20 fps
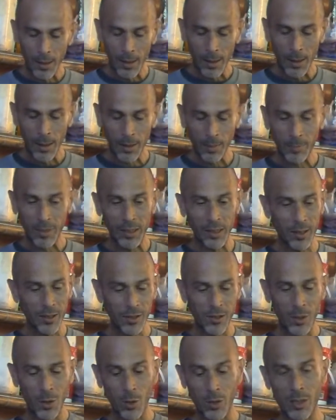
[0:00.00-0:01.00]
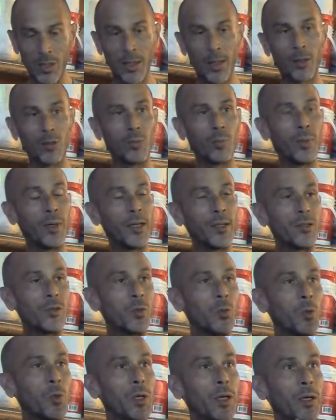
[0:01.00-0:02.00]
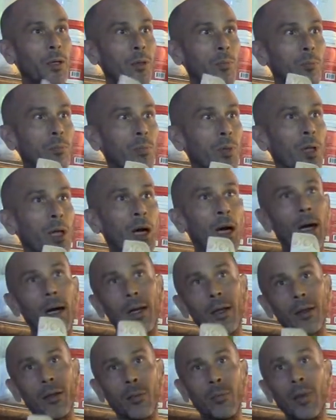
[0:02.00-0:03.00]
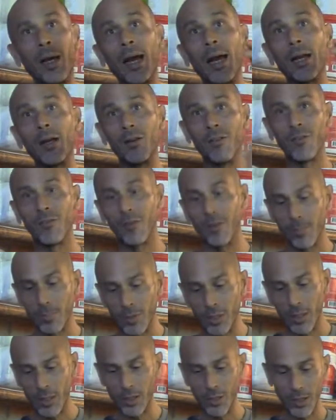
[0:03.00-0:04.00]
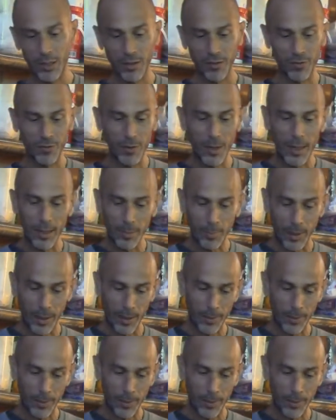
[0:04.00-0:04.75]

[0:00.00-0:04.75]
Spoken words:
because those little bits will block the batter from touching the frying pan,